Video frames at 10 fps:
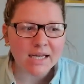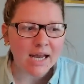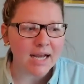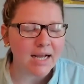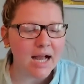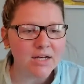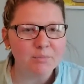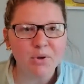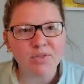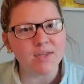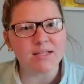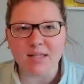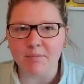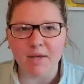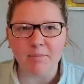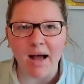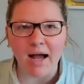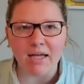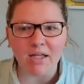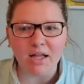and kind of put things in a big
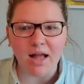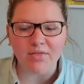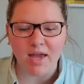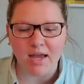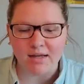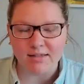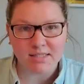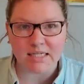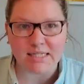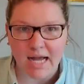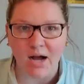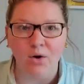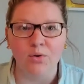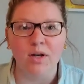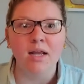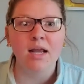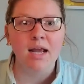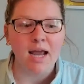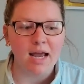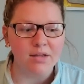pile, and then sit down
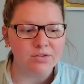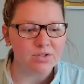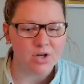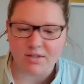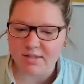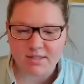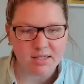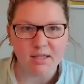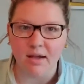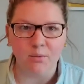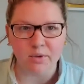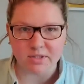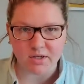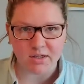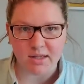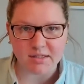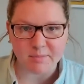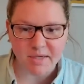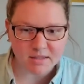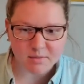and start to see like what's gonna like
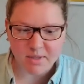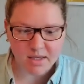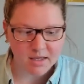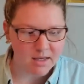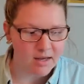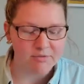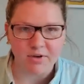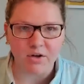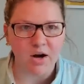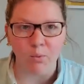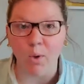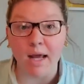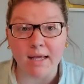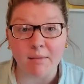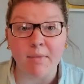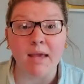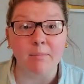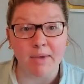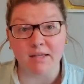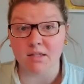speak to me and figure out what I can
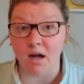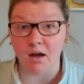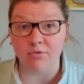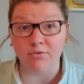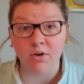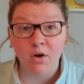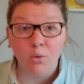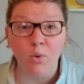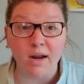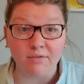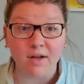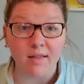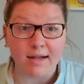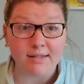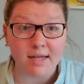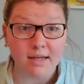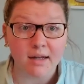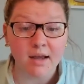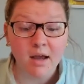make based off what I've collected.